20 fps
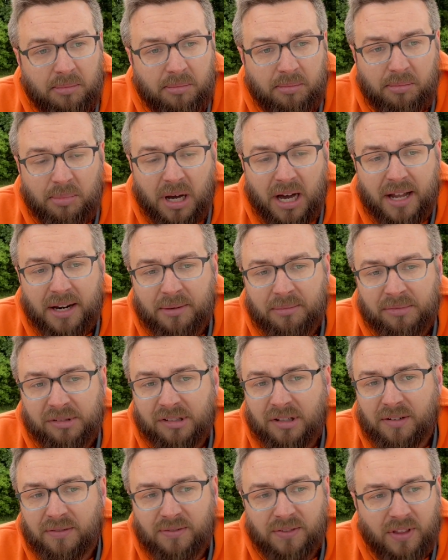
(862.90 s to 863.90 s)
bottoms
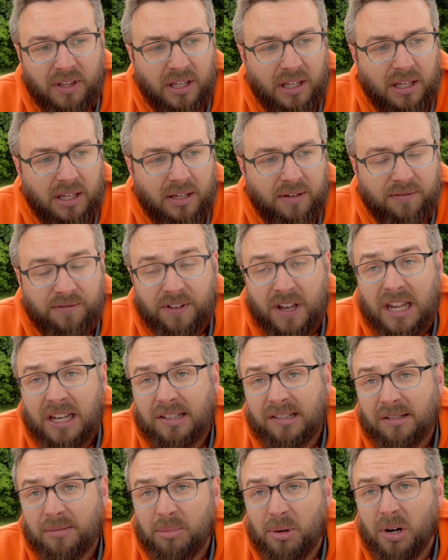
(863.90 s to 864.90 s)
of the
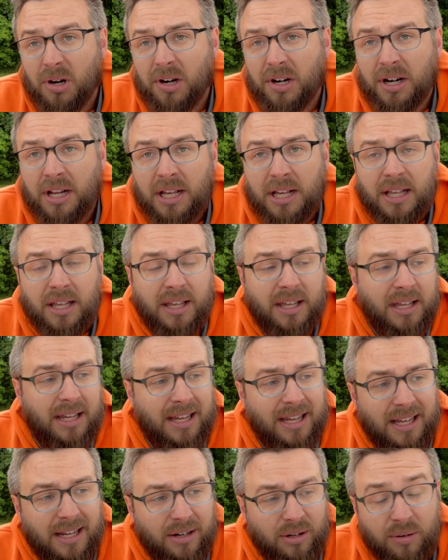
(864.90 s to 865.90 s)
vents apart,
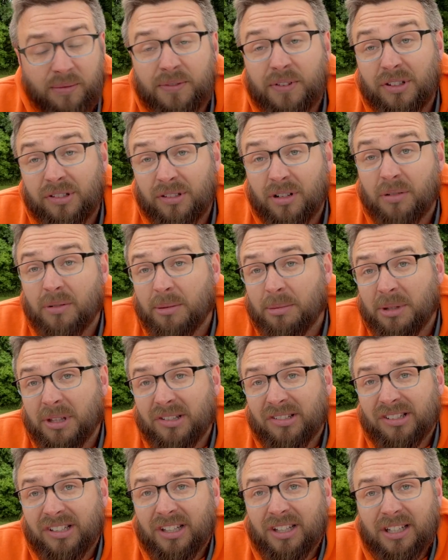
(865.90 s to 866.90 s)
and hopefully start ripping the
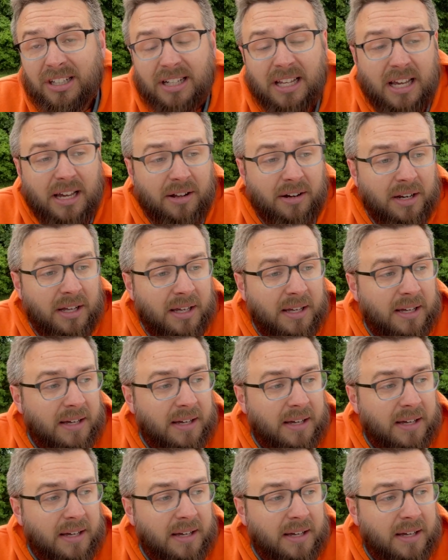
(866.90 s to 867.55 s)
ceiling down.